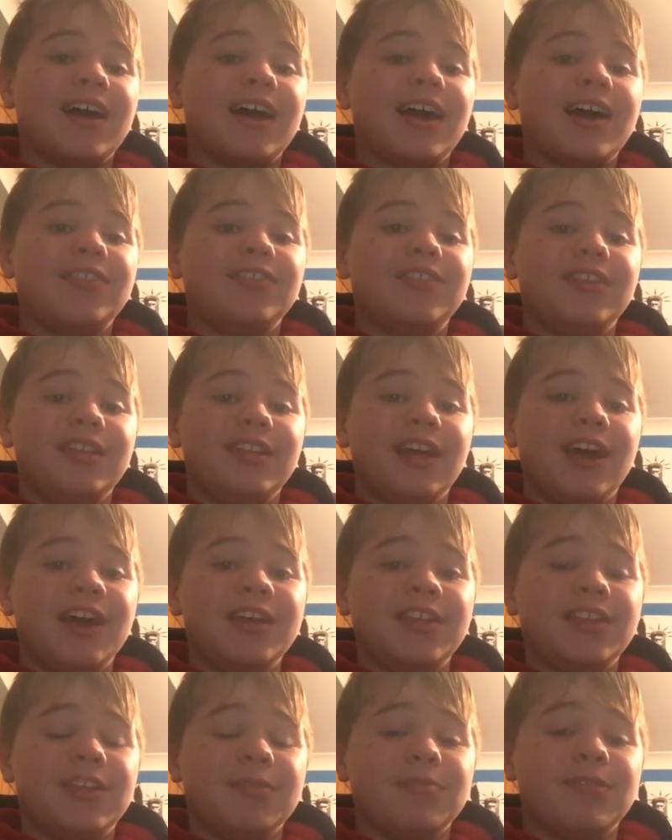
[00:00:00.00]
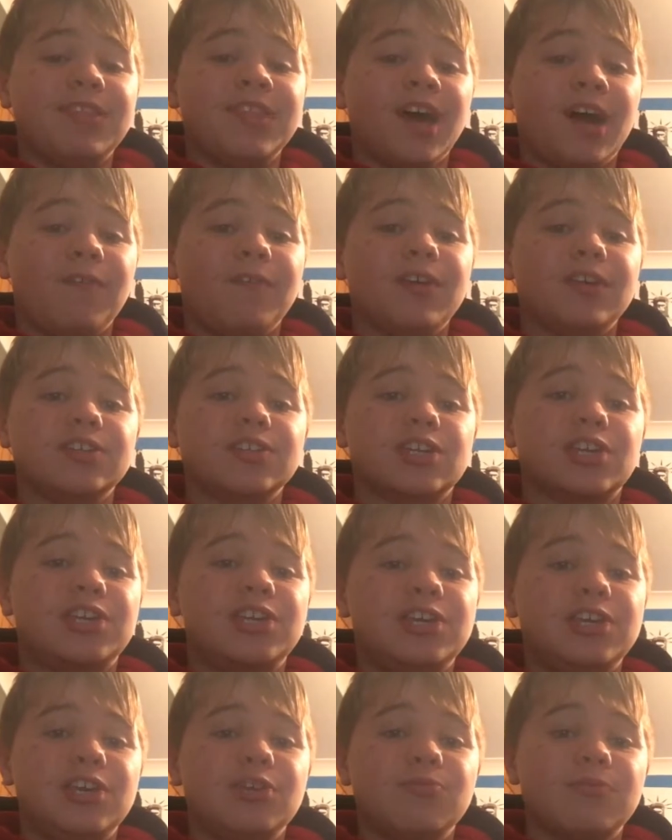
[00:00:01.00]
And Linus himself is a
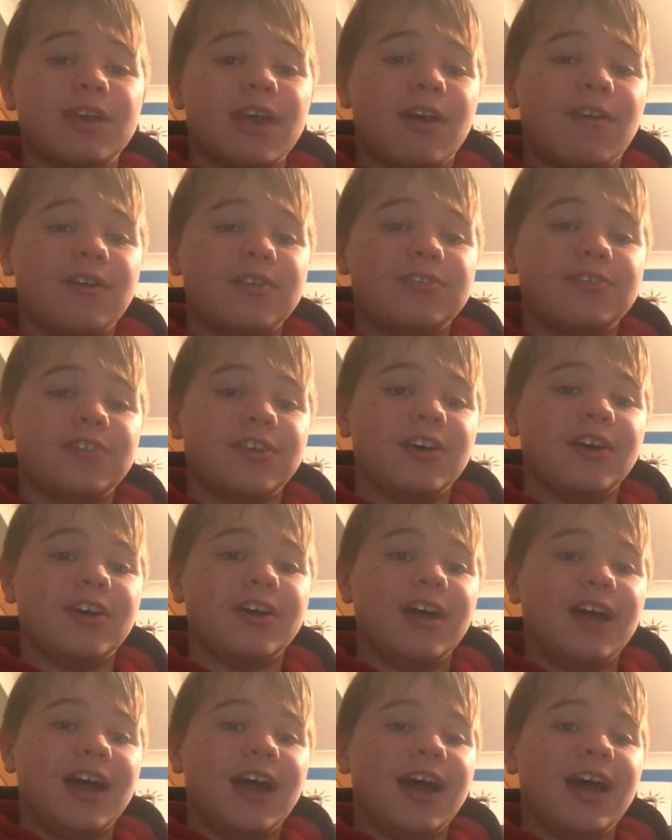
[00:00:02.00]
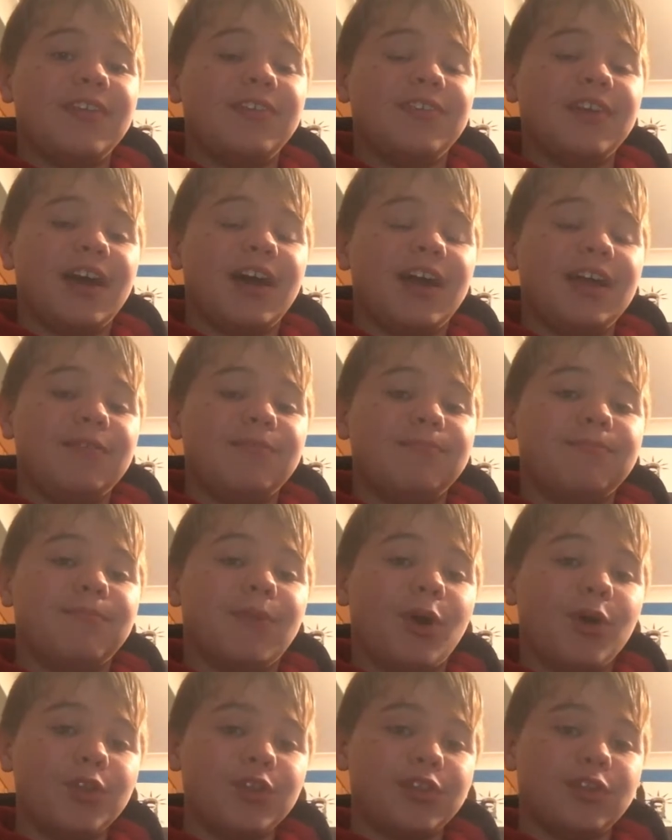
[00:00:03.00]
cute character, and I
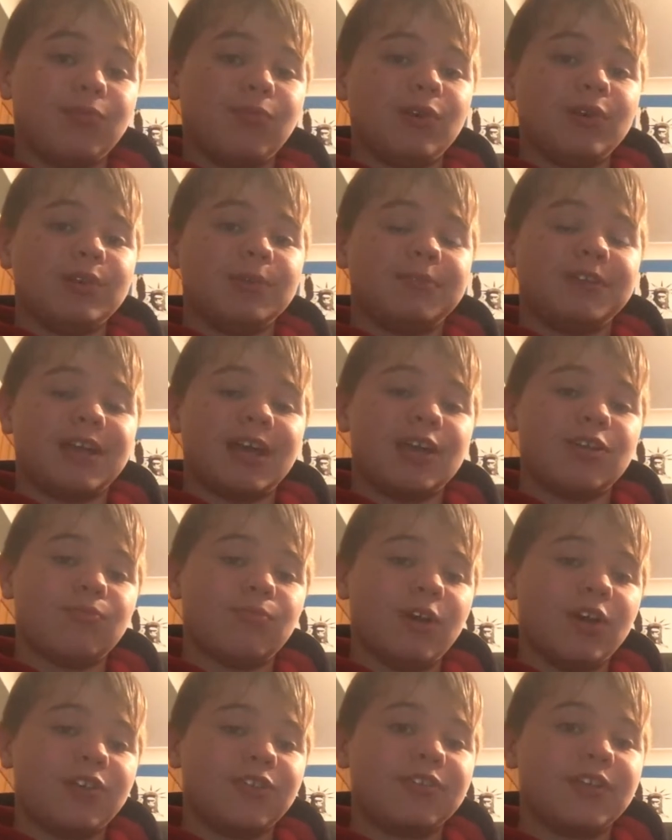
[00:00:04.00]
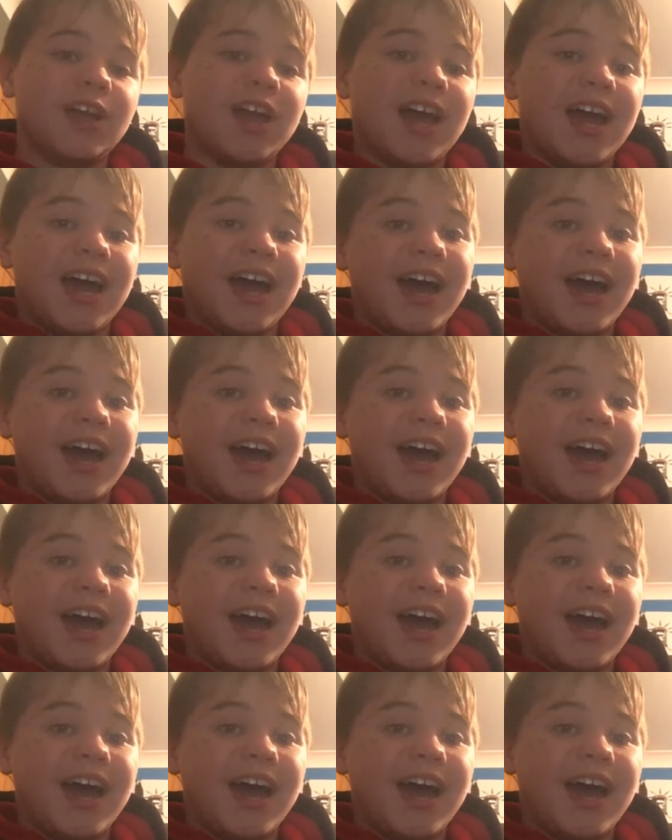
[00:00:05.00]
honestly wanted him to get his wish.